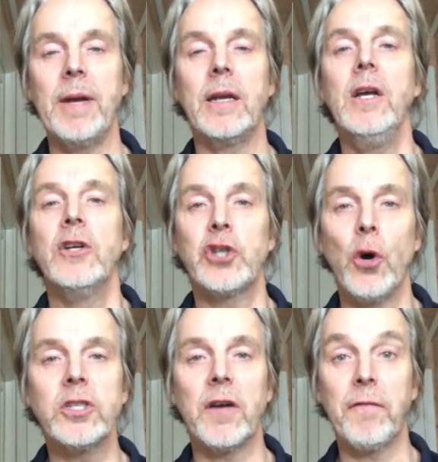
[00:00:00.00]
I mean,
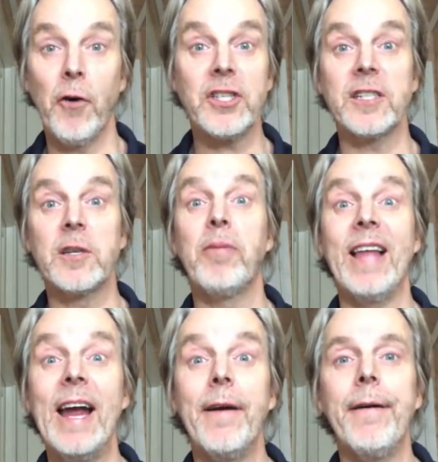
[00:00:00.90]
Solskjaer first as a
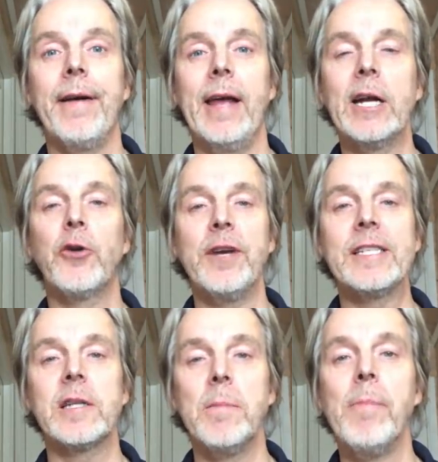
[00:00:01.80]
player
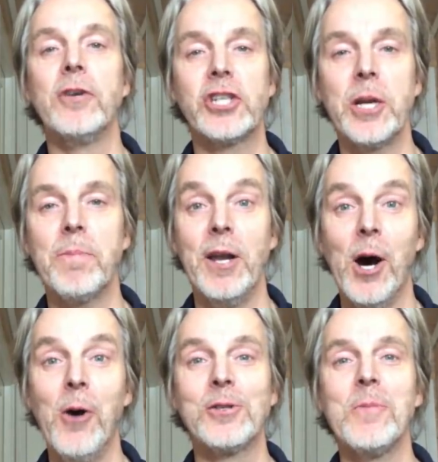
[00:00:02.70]
increased the membership,
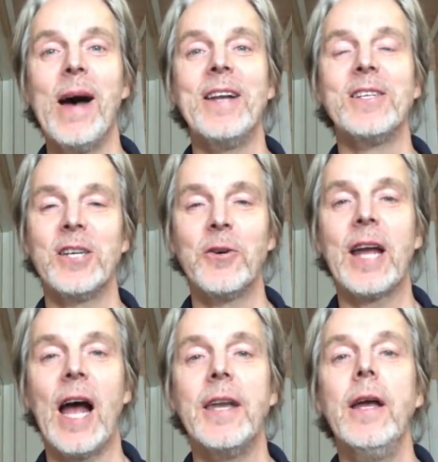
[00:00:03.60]
and also manager,
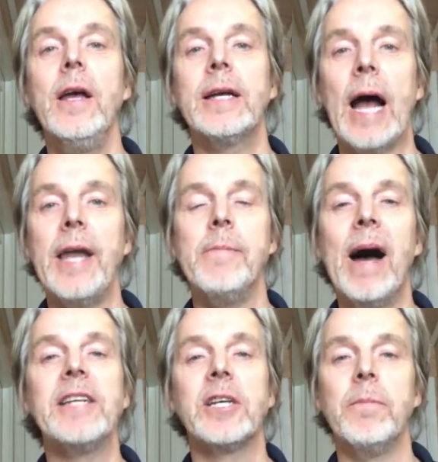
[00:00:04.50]
you can
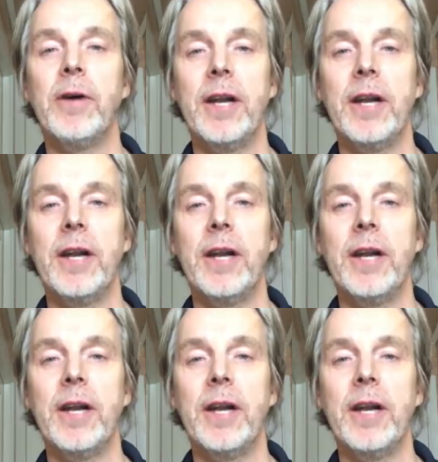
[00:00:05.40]
imagine.